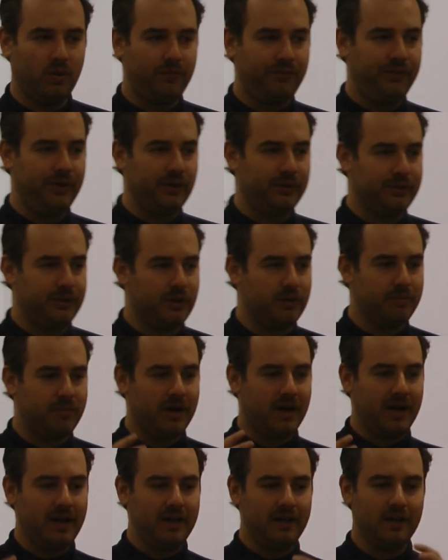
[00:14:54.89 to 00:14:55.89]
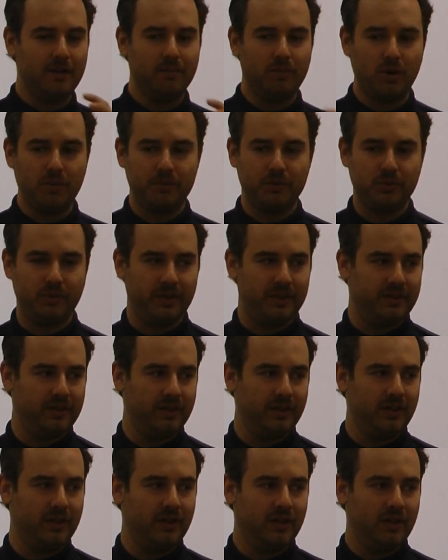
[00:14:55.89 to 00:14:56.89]
filtered by Burp Suite,
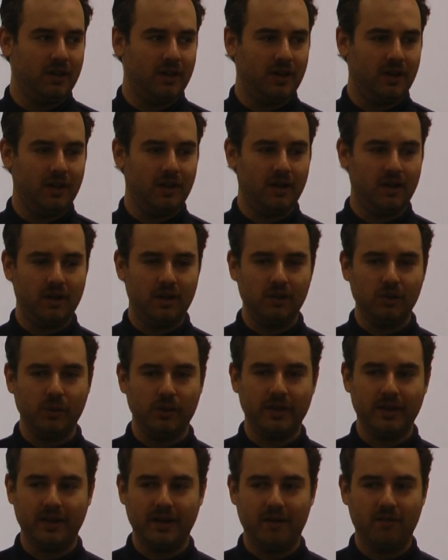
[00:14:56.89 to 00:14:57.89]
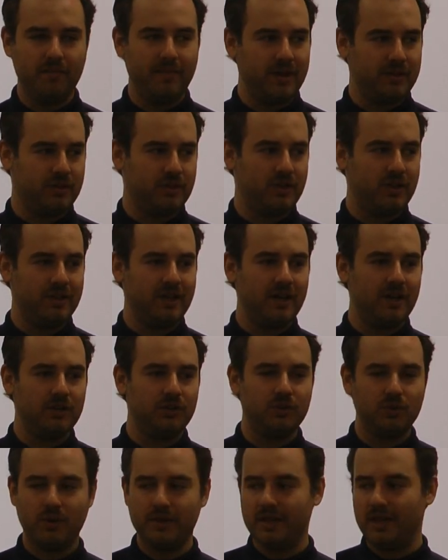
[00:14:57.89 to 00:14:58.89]
looking at every message. And then I
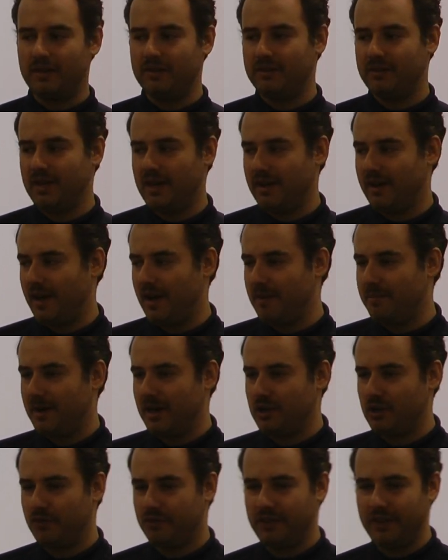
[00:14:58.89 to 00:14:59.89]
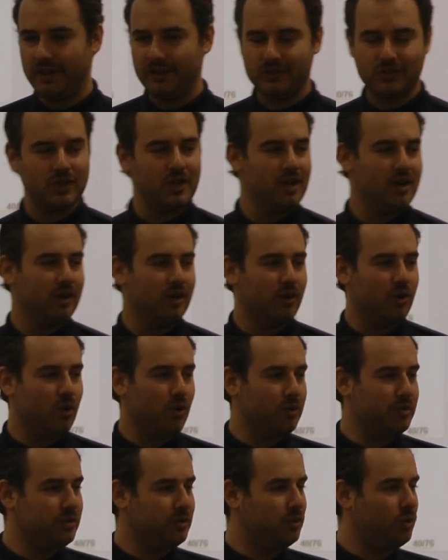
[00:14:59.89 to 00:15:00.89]
saw that it had a bunch of links
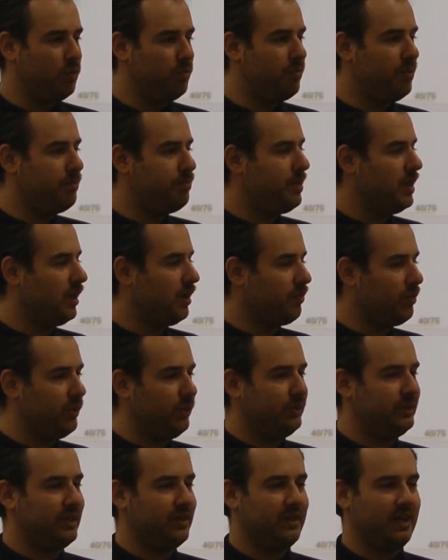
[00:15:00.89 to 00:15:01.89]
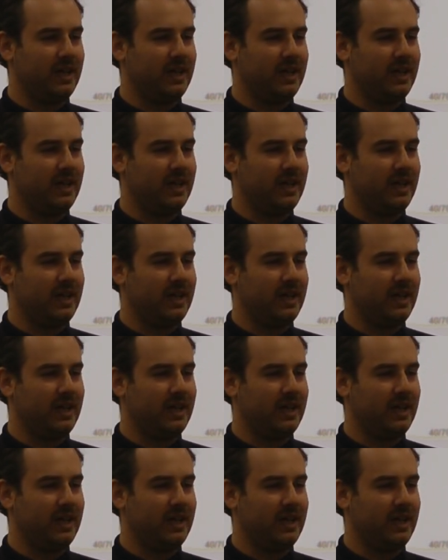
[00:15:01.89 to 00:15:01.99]
going to Belarus, and